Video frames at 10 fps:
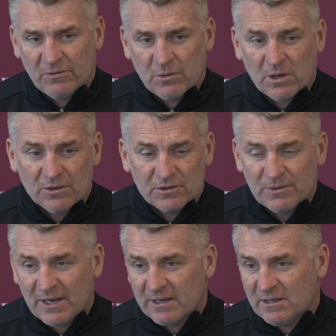If we can't do
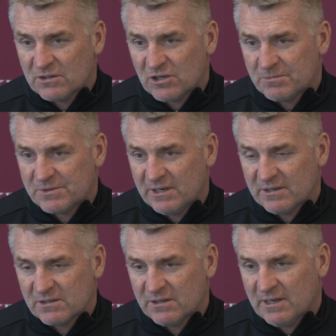that, in the top
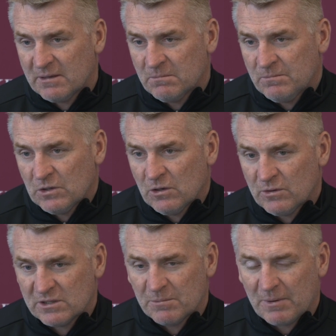6, and then, you know,
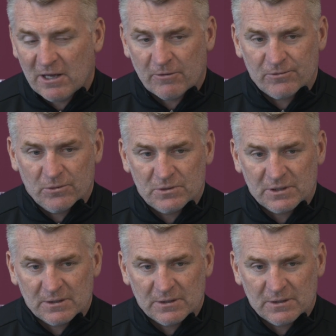it's the playoff route.